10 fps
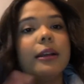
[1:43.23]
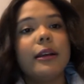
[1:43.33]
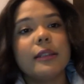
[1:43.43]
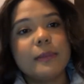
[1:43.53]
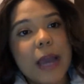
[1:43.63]

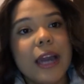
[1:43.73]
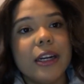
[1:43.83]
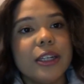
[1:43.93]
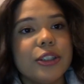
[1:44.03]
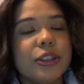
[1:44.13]

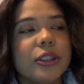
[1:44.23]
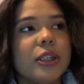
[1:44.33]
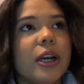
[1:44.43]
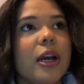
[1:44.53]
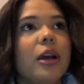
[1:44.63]
Spanish
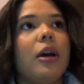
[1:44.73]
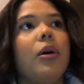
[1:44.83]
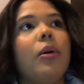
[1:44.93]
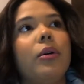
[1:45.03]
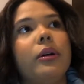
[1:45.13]

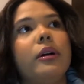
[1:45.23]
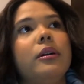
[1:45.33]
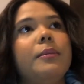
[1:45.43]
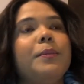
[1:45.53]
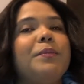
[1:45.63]

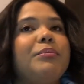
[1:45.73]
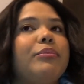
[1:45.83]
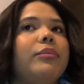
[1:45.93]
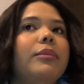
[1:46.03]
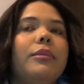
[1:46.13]
or
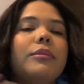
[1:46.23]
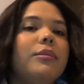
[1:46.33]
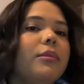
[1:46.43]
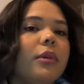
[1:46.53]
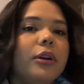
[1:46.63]

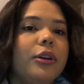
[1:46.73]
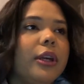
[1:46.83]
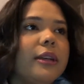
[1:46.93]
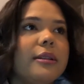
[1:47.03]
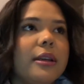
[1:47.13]
you
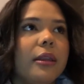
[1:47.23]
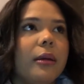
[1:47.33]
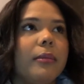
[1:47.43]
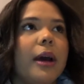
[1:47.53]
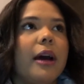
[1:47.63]
can see
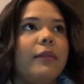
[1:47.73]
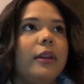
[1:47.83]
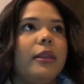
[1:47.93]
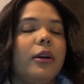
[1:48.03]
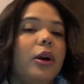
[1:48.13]
them
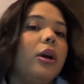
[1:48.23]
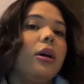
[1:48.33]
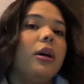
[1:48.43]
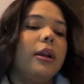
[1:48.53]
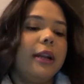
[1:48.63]
having their
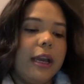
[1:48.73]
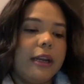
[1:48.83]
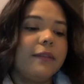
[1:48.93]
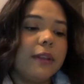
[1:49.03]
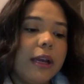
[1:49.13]

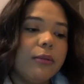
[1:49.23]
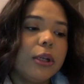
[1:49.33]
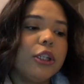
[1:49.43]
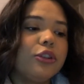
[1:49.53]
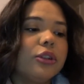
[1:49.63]
native
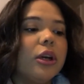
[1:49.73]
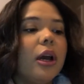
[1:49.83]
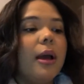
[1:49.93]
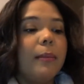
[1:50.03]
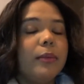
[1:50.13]
language
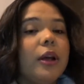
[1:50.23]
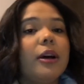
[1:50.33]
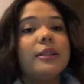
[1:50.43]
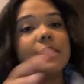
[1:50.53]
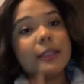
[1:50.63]

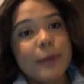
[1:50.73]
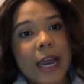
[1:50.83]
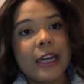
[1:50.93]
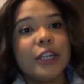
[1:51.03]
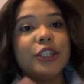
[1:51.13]
plus
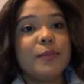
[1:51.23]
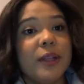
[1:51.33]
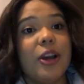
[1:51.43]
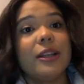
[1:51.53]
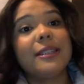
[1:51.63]
Spanish
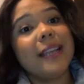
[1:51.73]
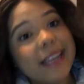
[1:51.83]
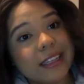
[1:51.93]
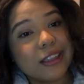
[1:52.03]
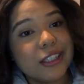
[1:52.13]
plus
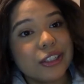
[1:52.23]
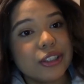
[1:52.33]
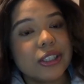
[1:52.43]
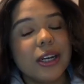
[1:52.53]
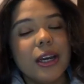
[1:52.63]

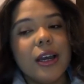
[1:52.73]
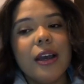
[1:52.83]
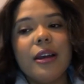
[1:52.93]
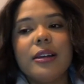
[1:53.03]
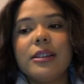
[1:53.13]
English
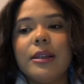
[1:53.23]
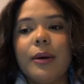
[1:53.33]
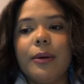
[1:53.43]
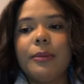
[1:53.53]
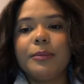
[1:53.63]

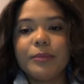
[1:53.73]
so